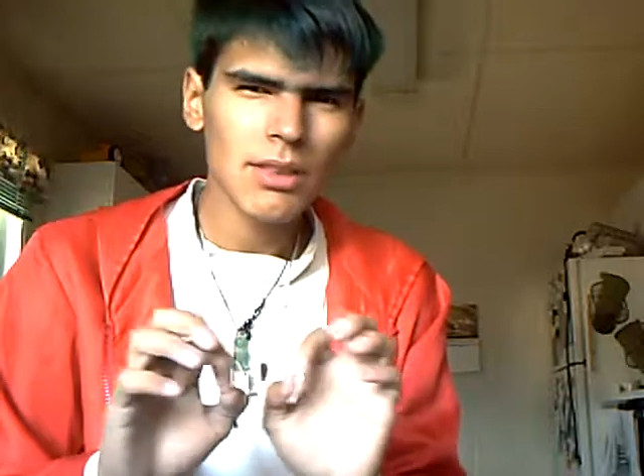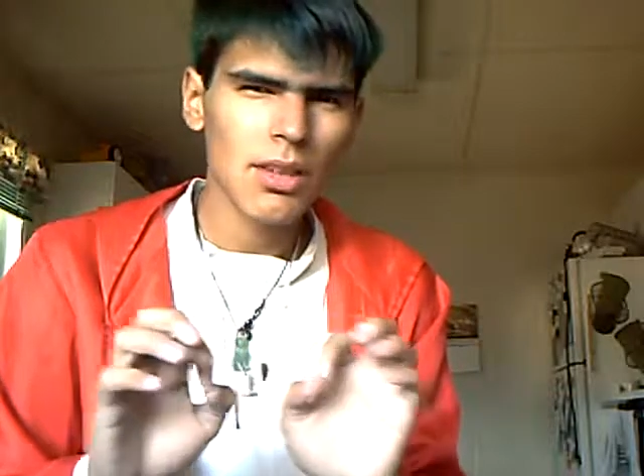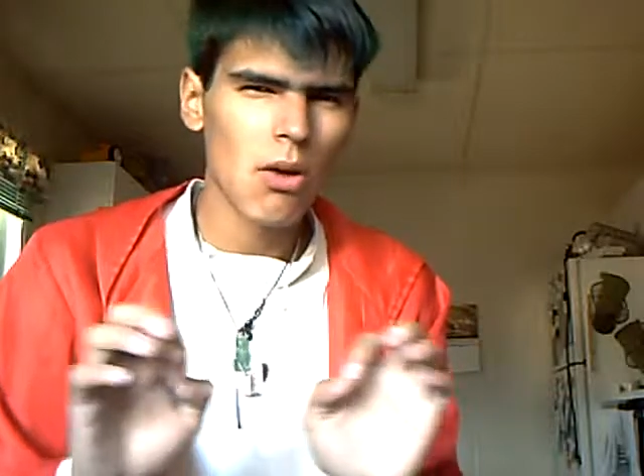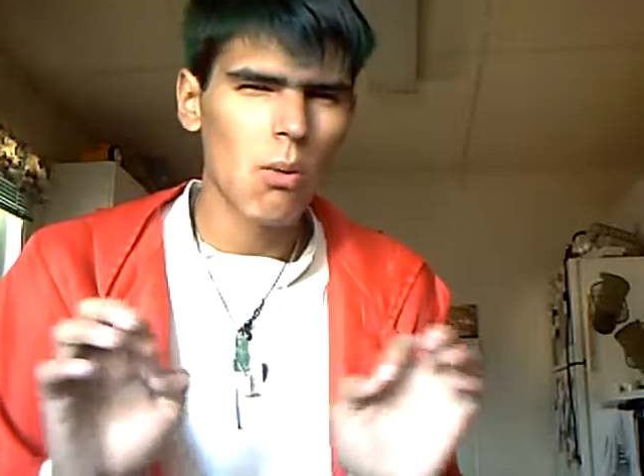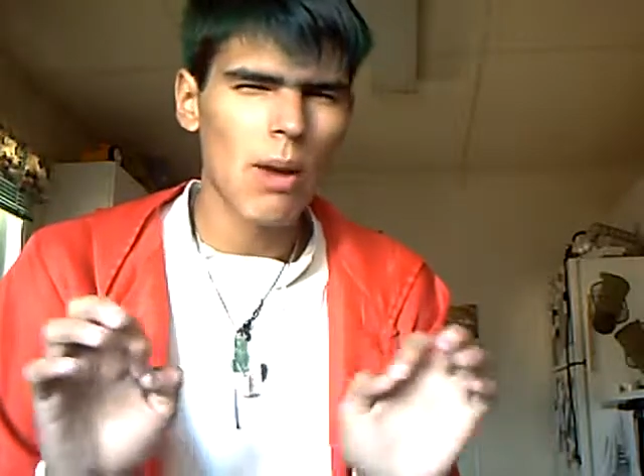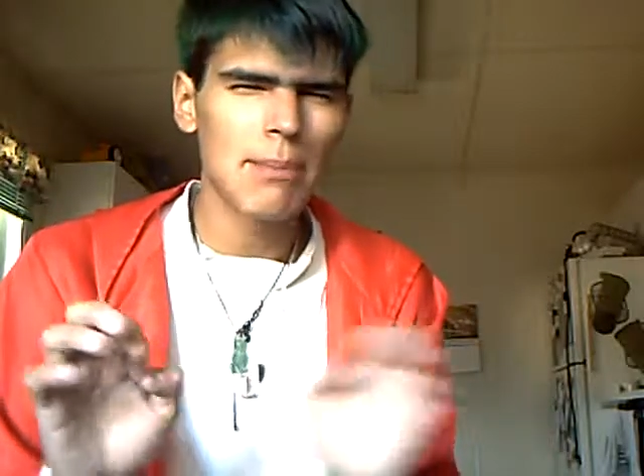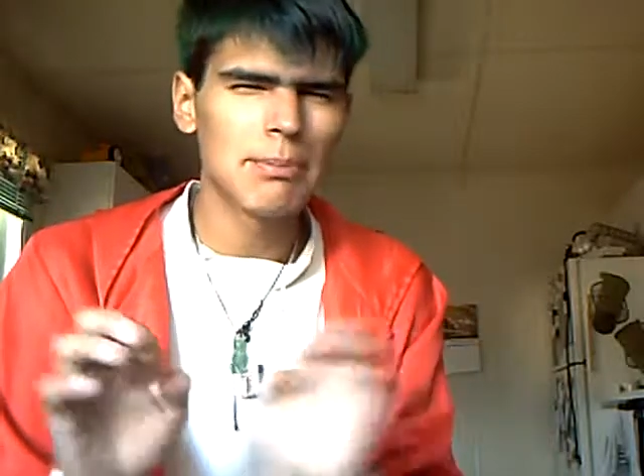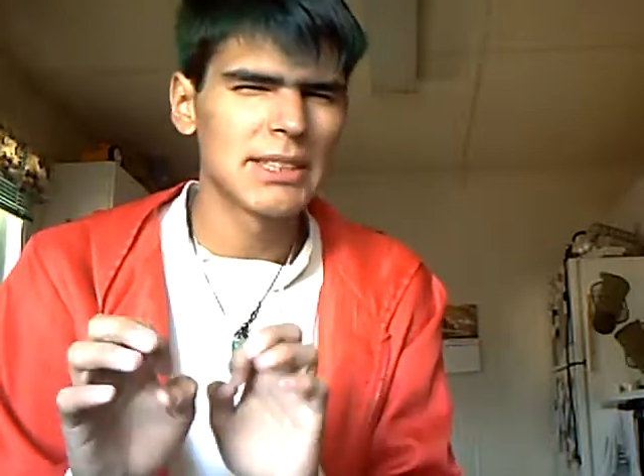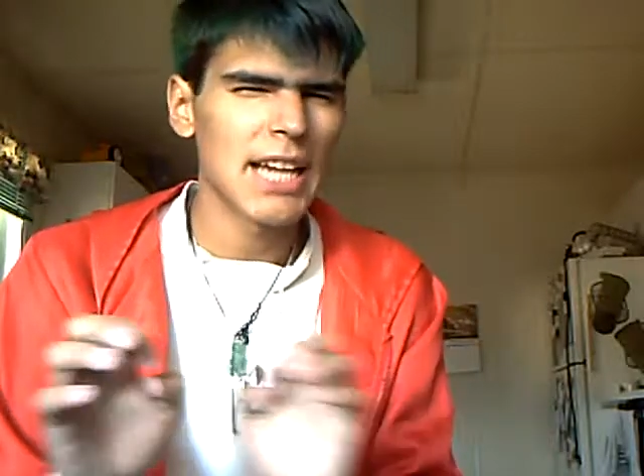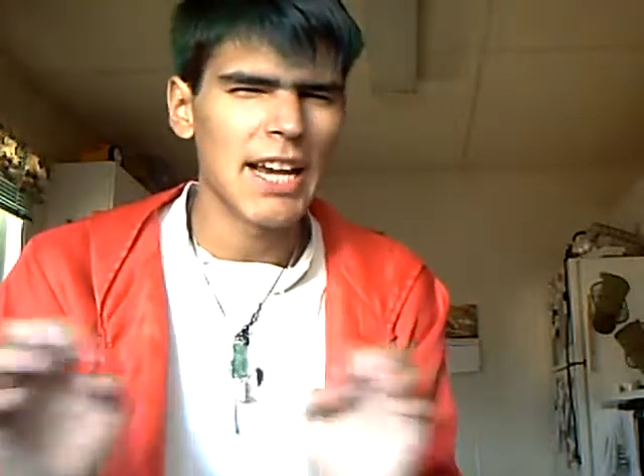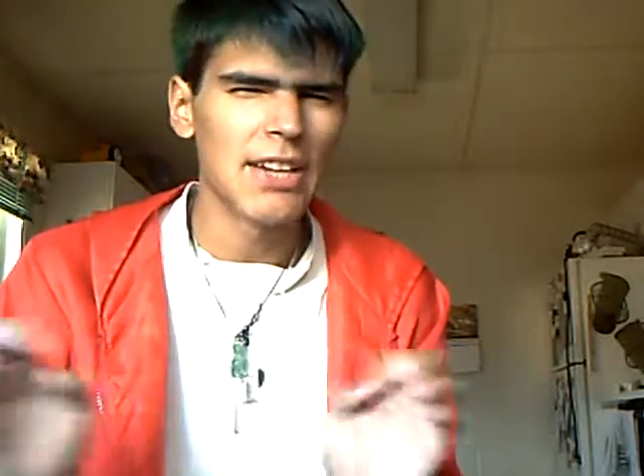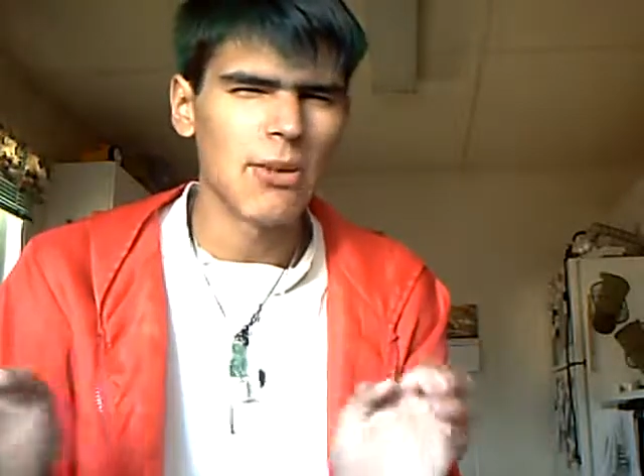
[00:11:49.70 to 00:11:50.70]
their
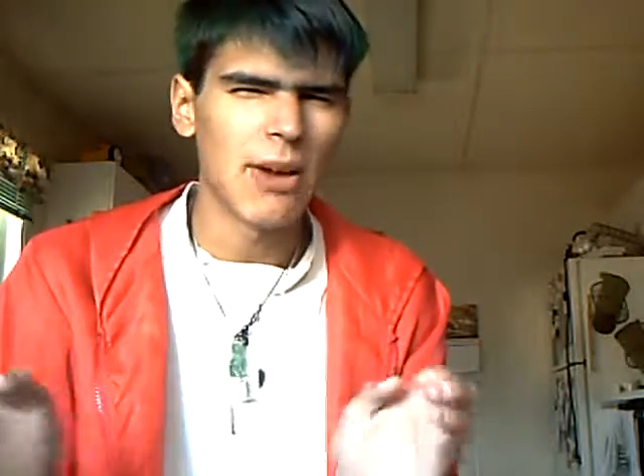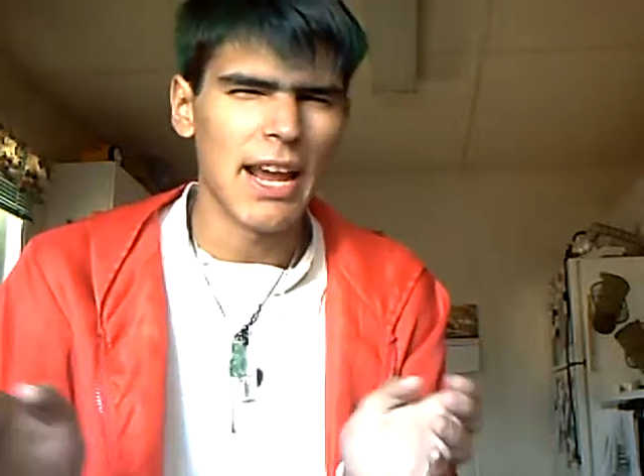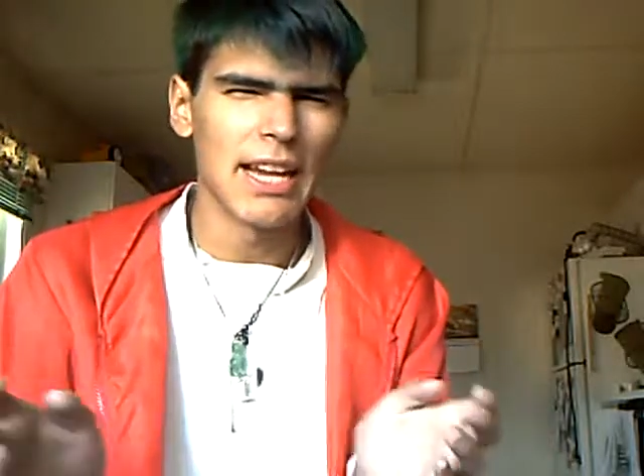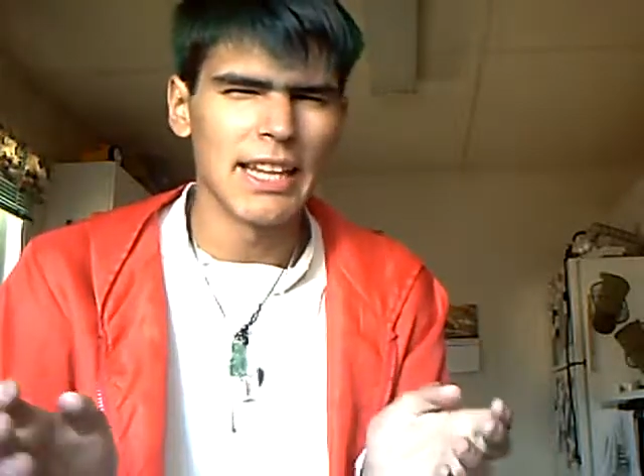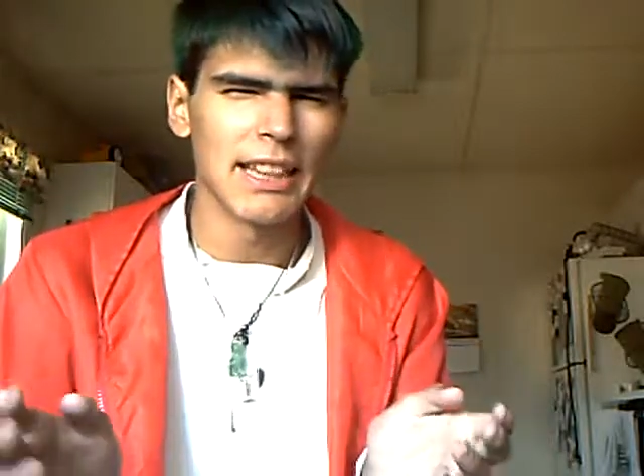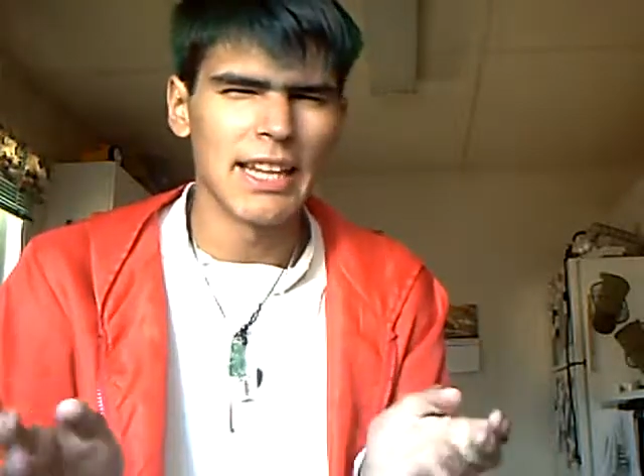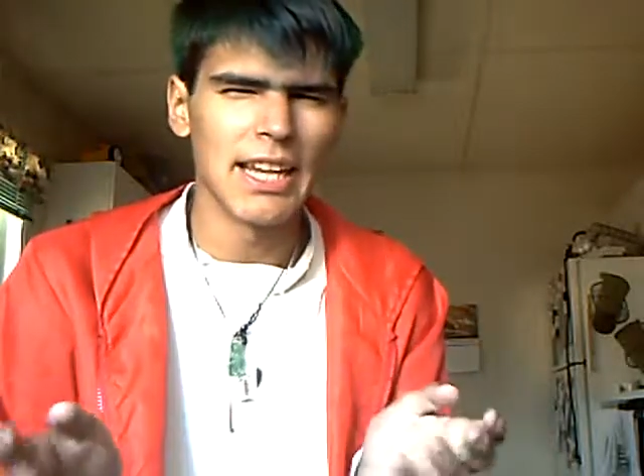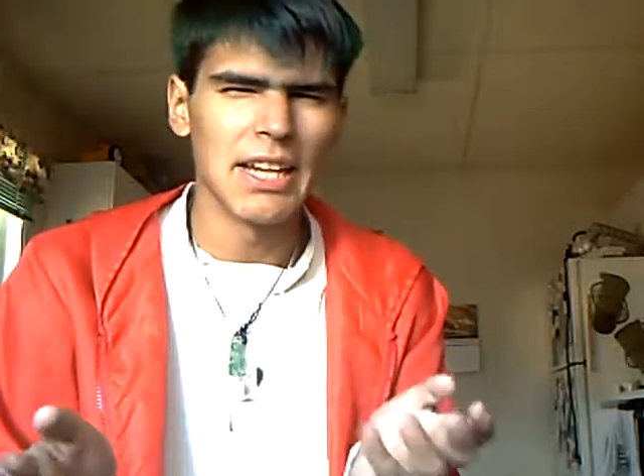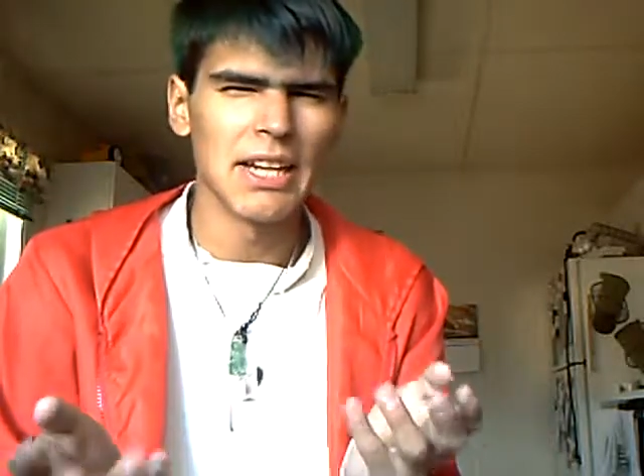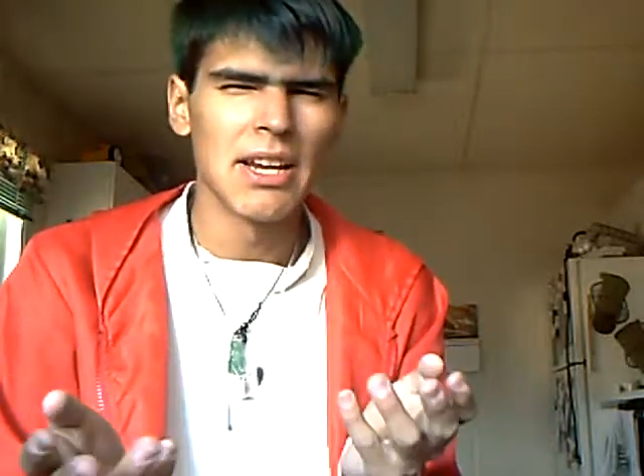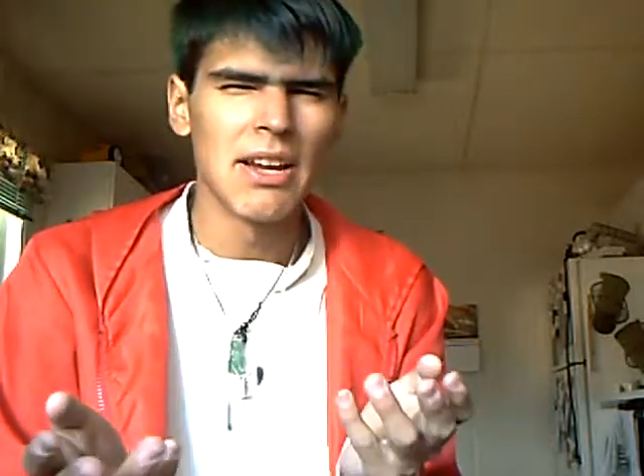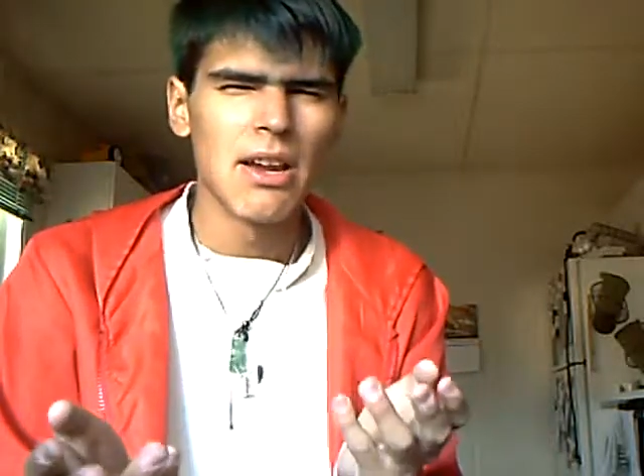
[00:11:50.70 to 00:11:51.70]
website or
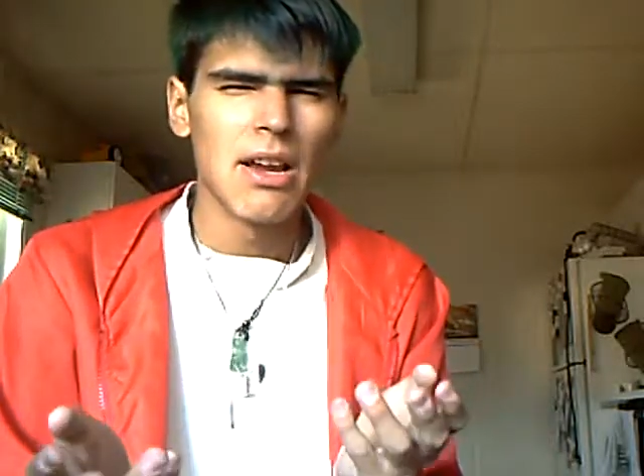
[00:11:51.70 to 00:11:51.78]
anything,